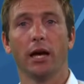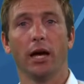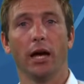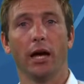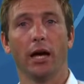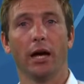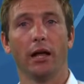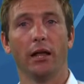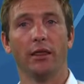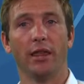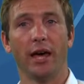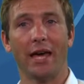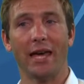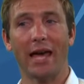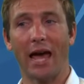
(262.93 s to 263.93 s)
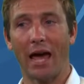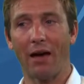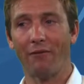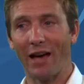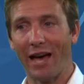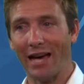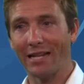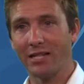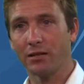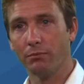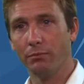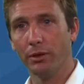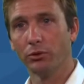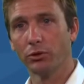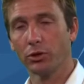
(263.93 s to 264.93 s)
they have had to
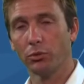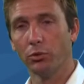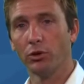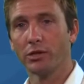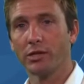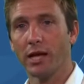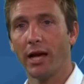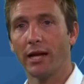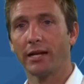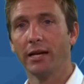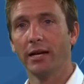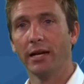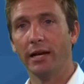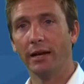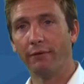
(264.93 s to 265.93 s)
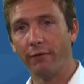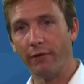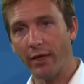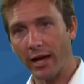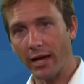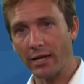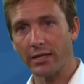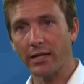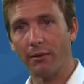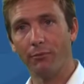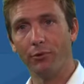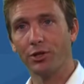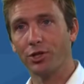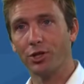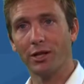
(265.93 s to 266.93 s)
build towards that. If they are dumped
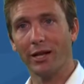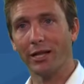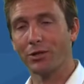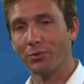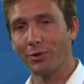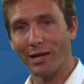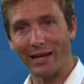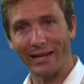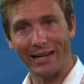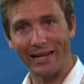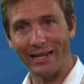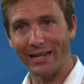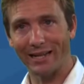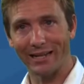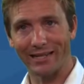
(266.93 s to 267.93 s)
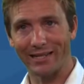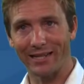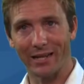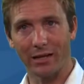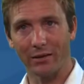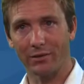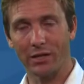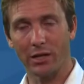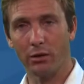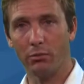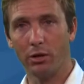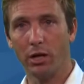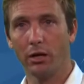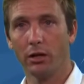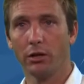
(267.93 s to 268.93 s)
with genetics without any understanding of cell
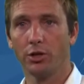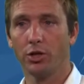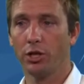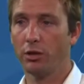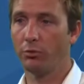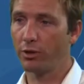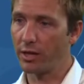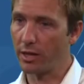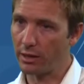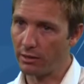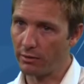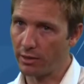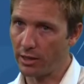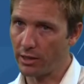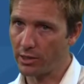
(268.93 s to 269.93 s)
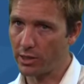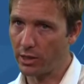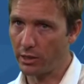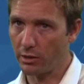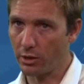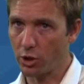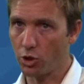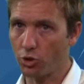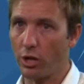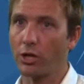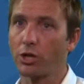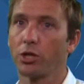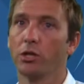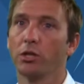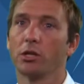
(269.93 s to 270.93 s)
biology, without the understanding of the
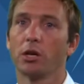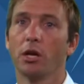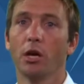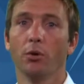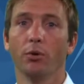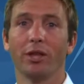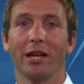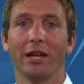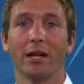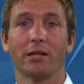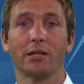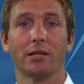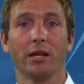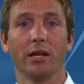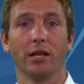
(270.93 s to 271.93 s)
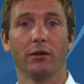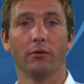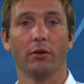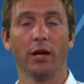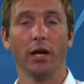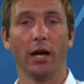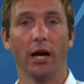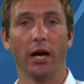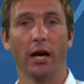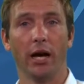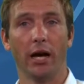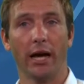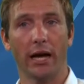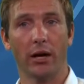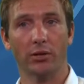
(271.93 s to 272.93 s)
structures, without understanding of
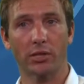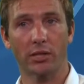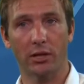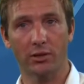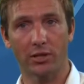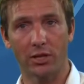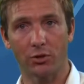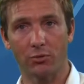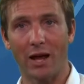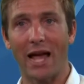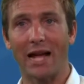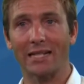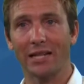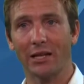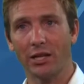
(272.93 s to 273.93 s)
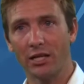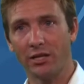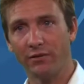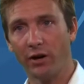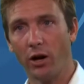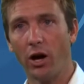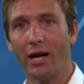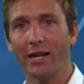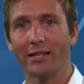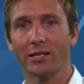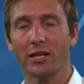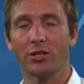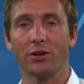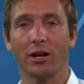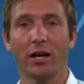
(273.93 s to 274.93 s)
how cells interact, how they divide,
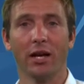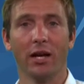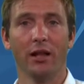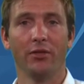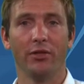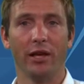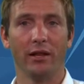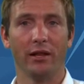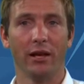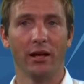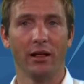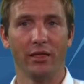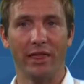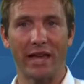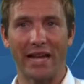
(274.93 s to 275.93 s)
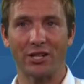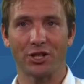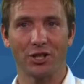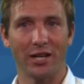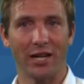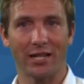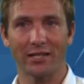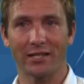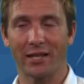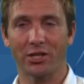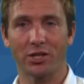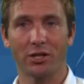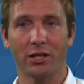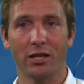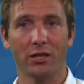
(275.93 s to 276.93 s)
etc., then that genetics
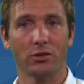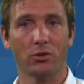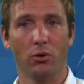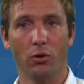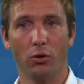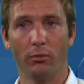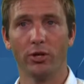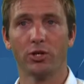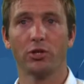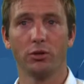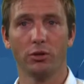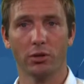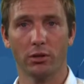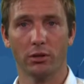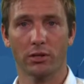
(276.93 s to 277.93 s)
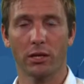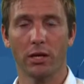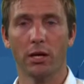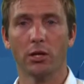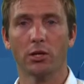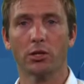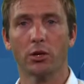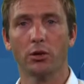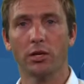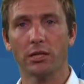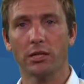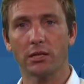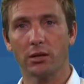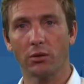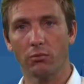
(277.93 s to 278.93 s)
section is almost useless. So this
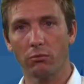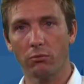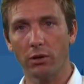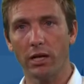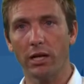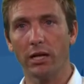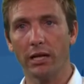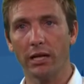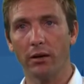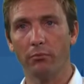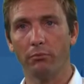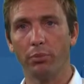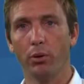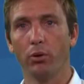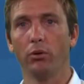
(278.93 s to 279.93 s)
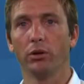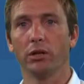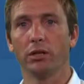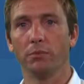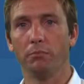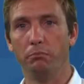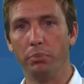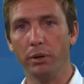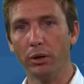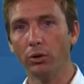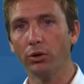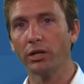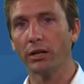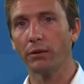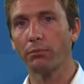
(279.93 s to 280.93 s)
is a really important
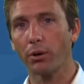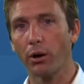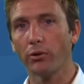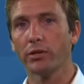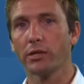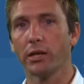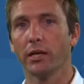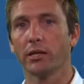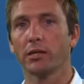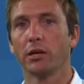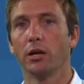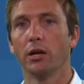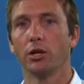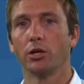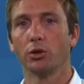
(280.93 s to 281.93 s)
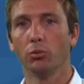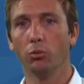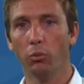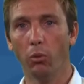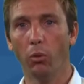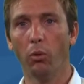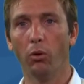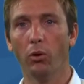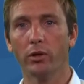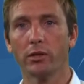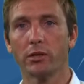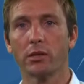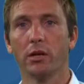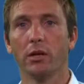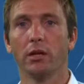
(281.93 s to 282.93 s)
building process
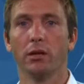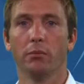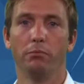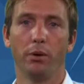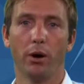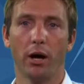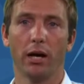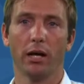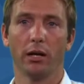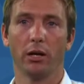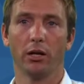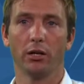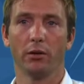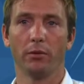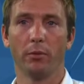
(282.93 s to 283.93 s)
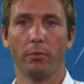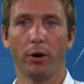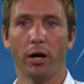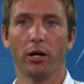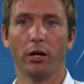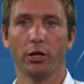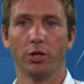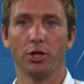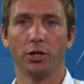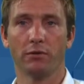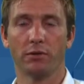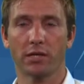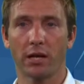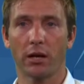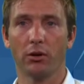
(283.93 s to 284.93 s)
towards the biology of
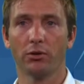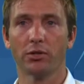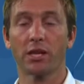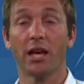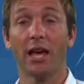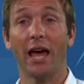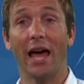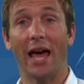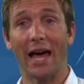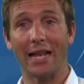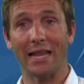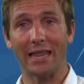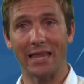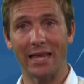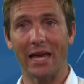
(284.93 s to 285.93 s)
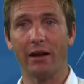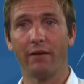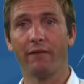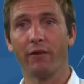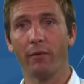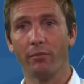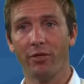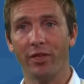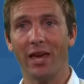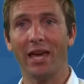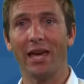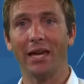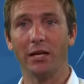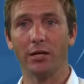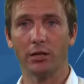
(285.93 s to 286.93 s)
cells, and then from
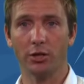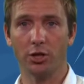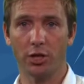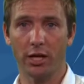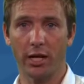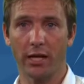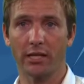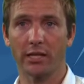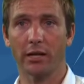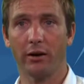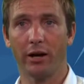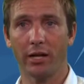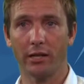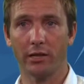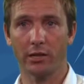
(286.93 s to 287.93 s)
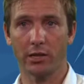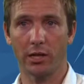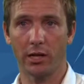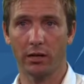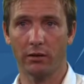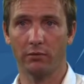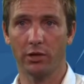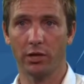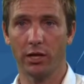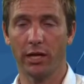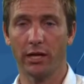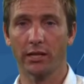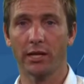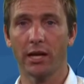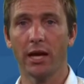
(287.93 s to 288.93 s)
there into genetics and our understanding of
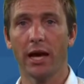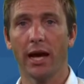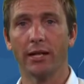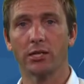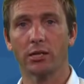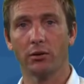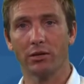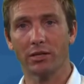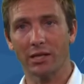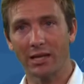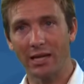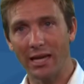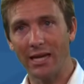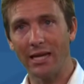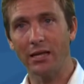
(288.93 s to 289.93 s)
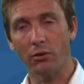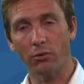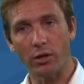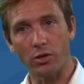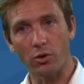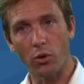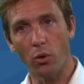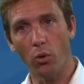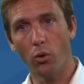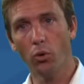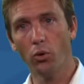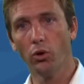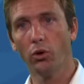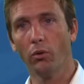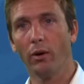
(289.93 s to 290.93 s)
genetics. And so it's a key that runs
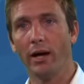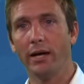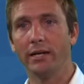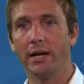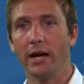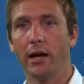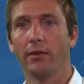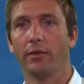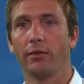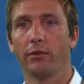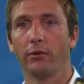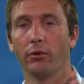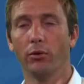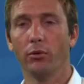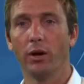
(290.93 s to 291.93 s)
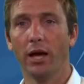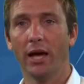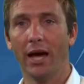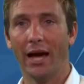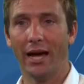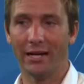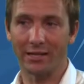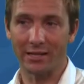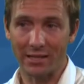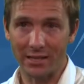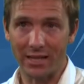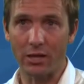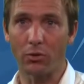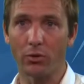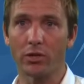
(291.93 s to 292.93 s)
all the way down through and is
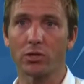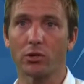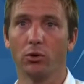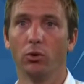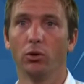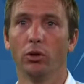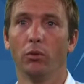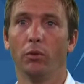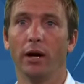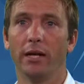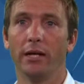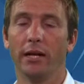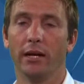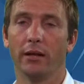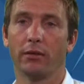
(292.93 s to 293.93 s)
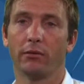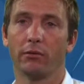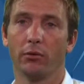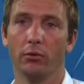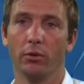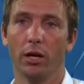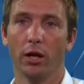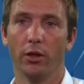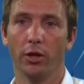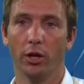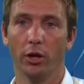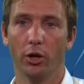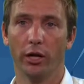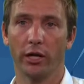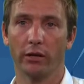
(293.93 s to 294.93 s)
sequenced all the way down through the
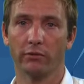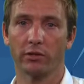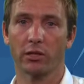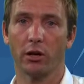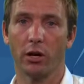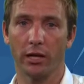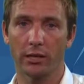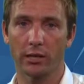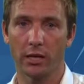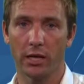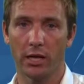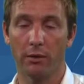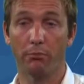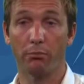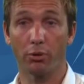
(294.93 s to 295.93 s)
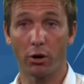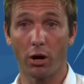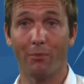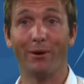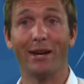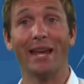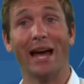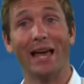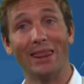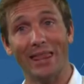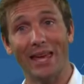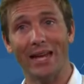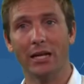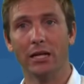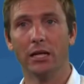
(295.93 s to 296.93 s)
learning of science in primary and
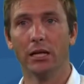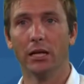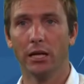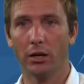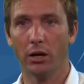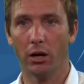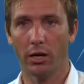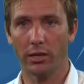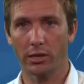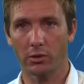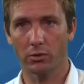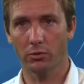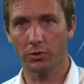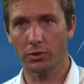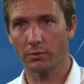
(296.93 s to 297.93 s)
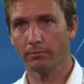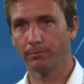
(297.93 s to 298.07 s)
then in high schools.